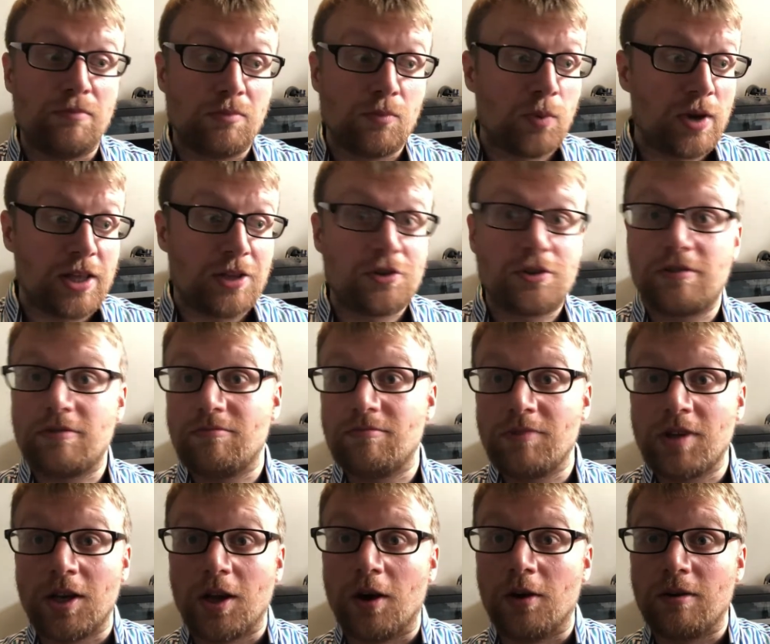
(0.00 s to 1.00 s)
which,
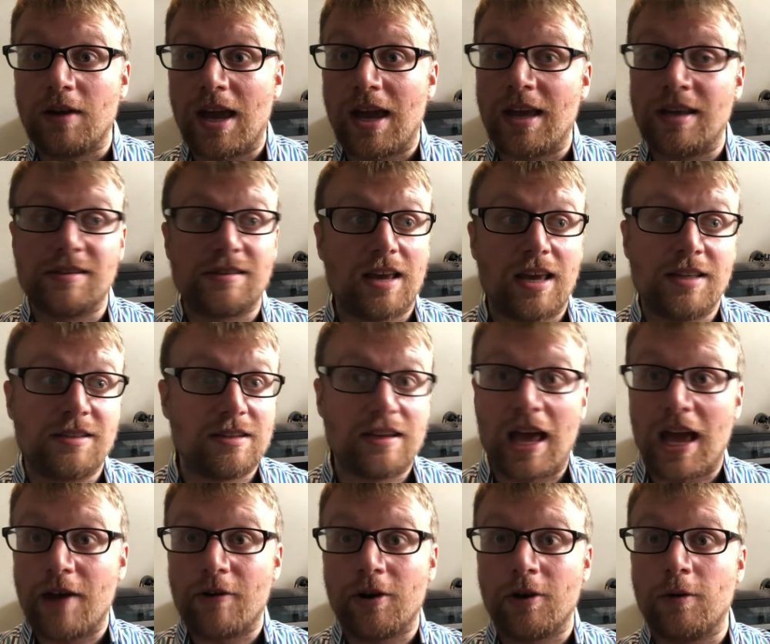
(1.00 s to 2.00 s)
you know, it's an
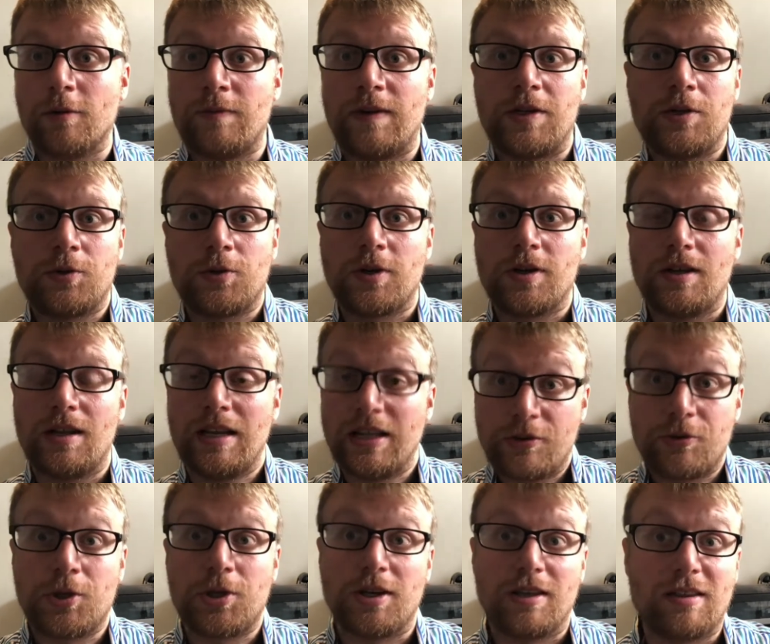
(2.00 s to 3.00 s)
area of
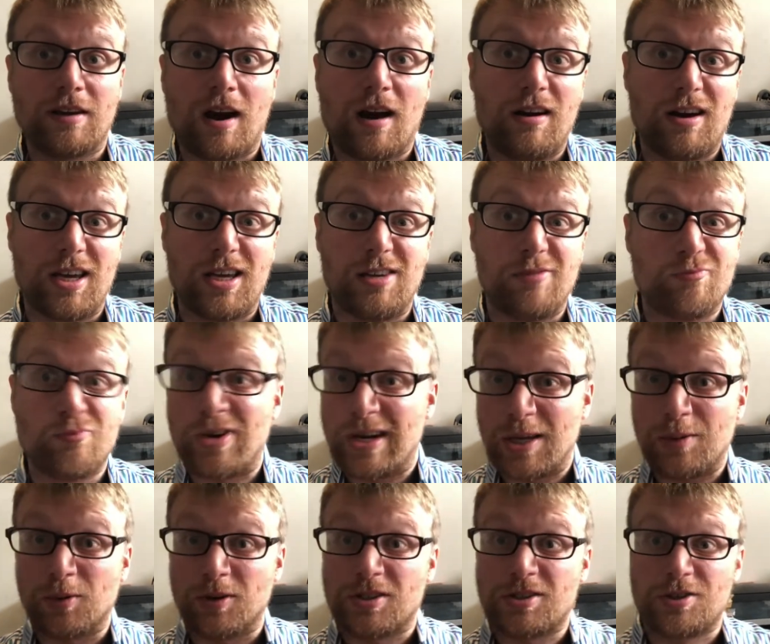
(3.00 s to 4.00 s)
literature that I
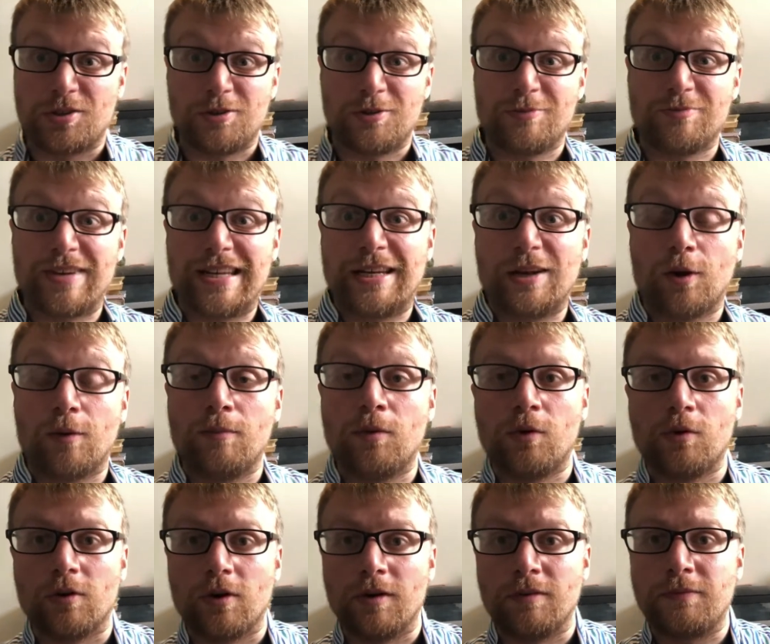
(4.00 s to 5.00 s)
really want to read a lot
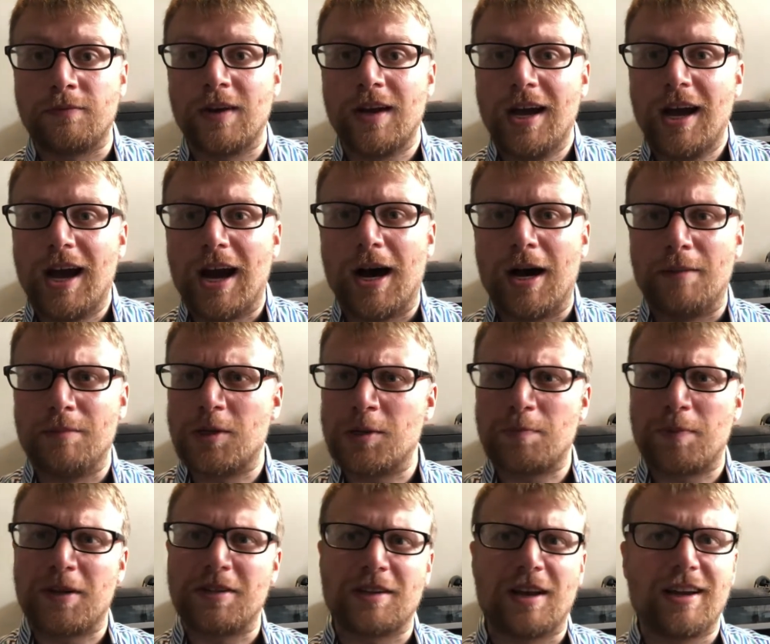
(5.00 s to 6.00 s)
more of,
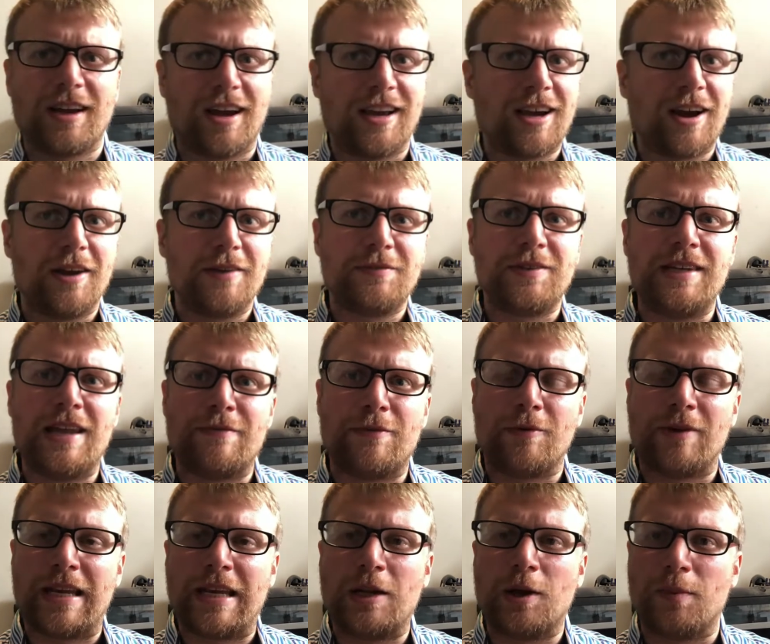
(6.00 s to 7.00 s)
just because I kind of never
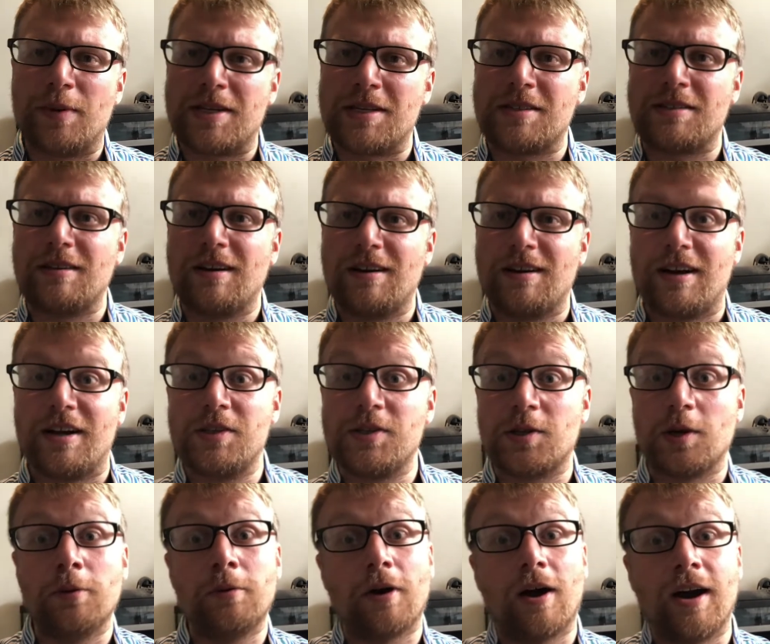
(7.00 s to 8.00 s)
really know where to start. And
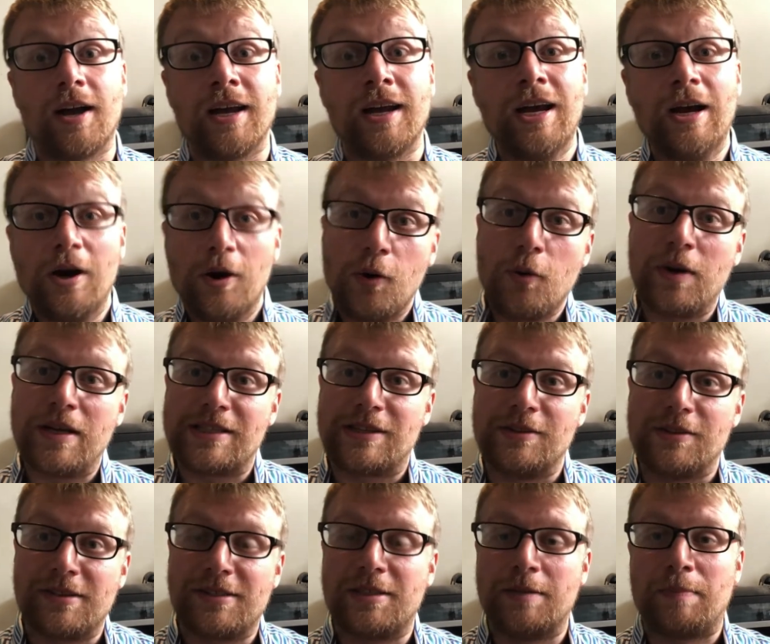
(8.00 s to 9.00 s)
so I always
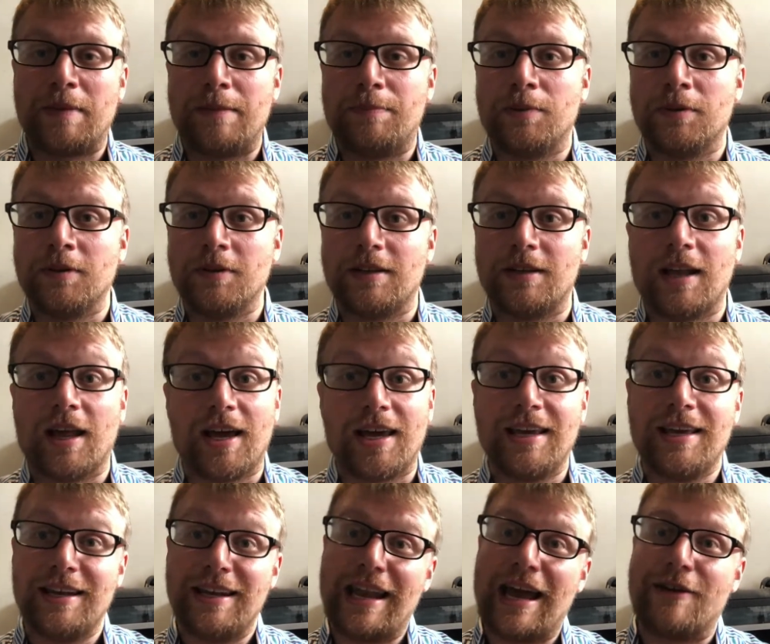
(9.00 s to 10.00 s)
look to people
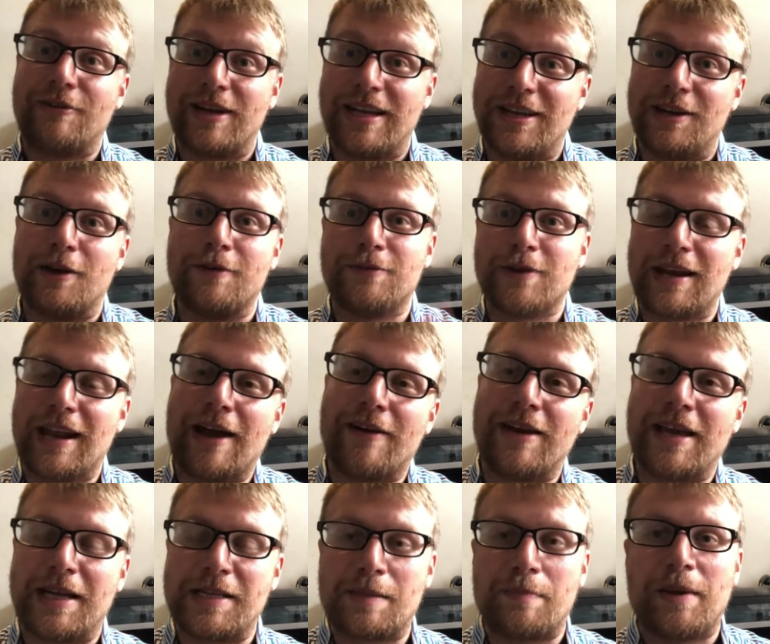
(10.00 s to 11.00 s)
like Larry over at
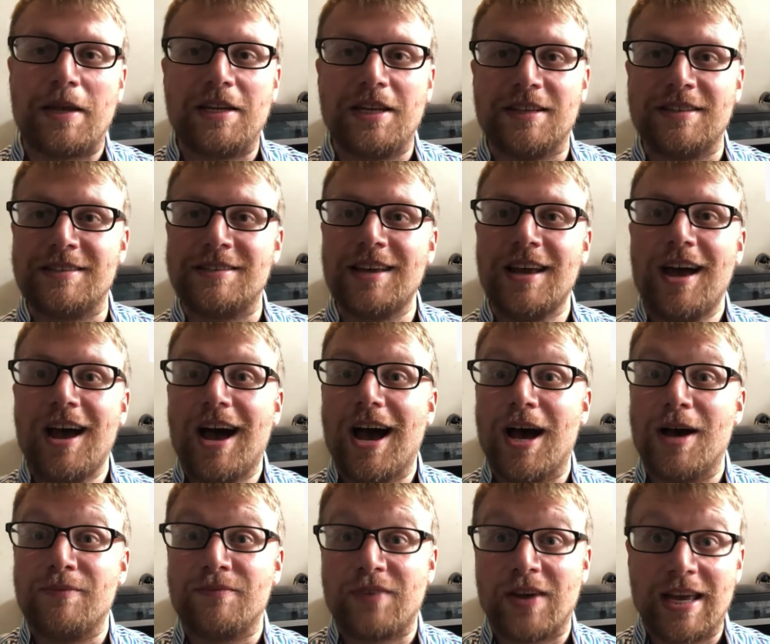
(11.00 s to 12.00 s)
Larry Has Opinions
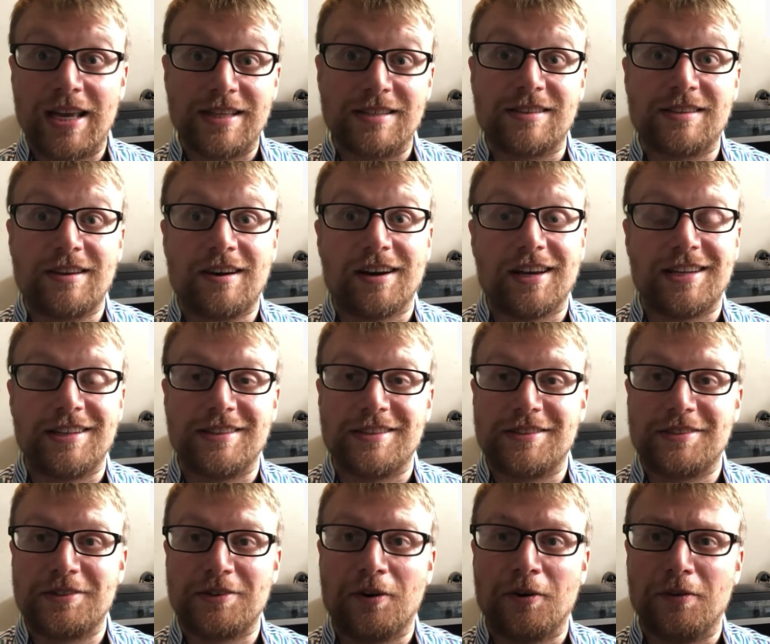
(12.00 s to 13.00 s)
for his
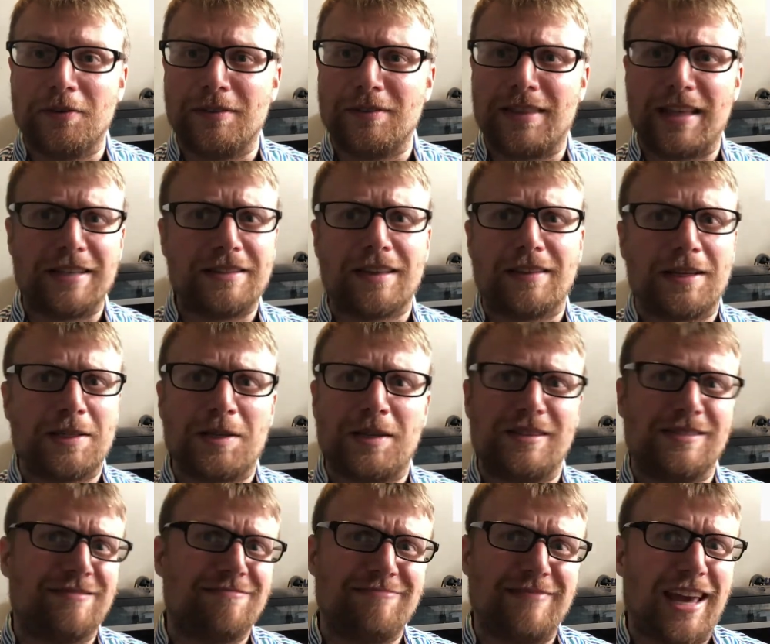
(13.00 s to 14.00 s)
guidance on things like this,
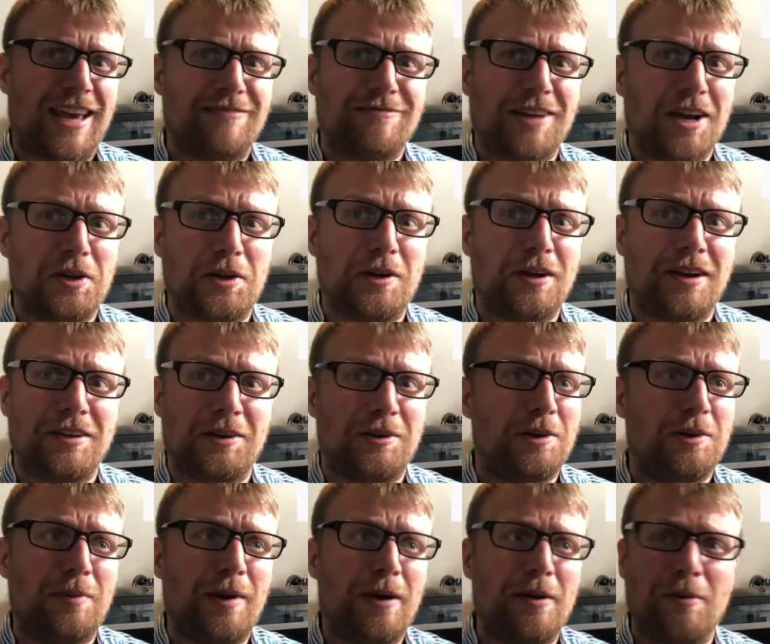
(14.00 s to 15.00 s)
because, yeah, I don't
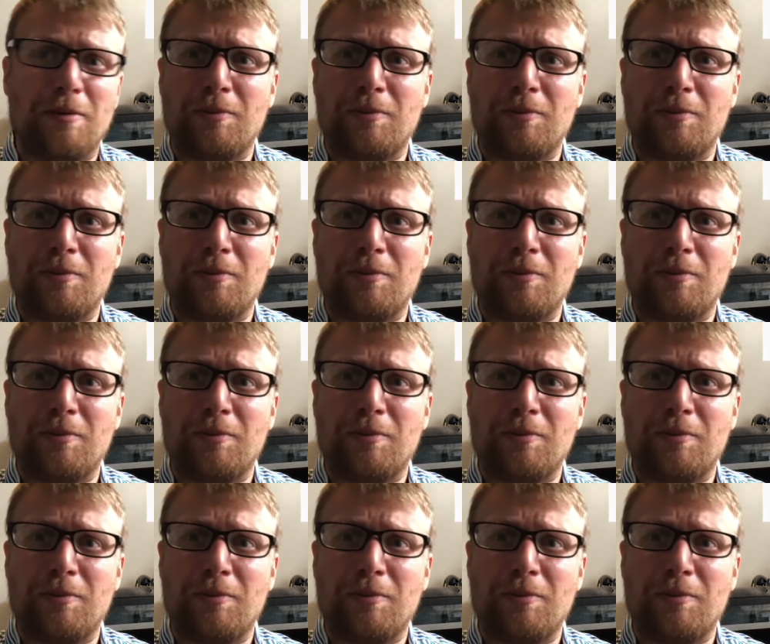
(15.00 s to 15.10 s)
know